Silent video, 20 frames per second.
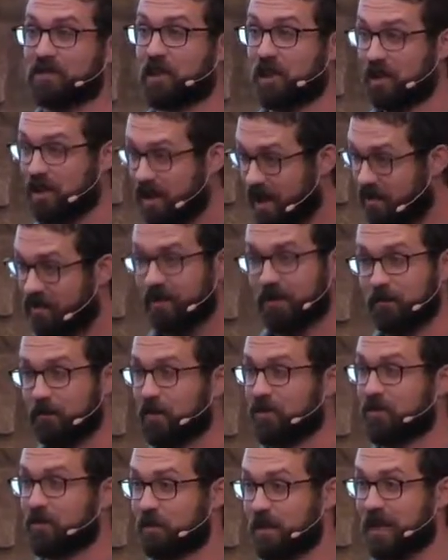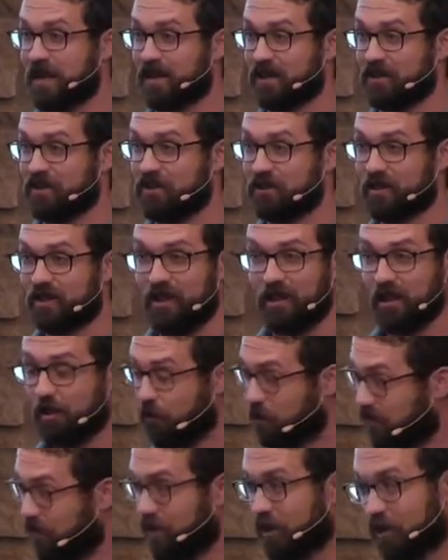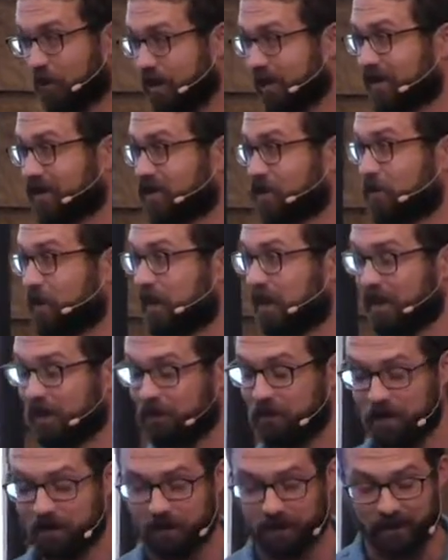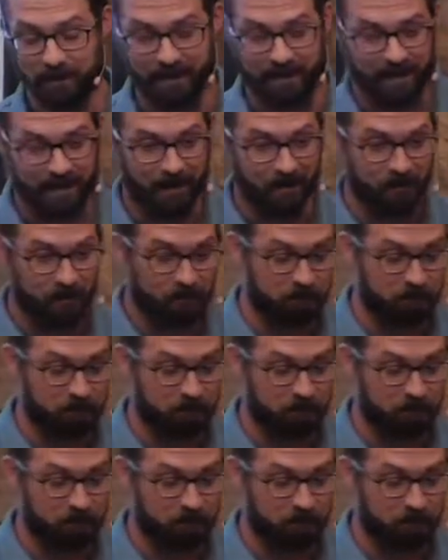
nothing but Spanish with no English speaking people in the house.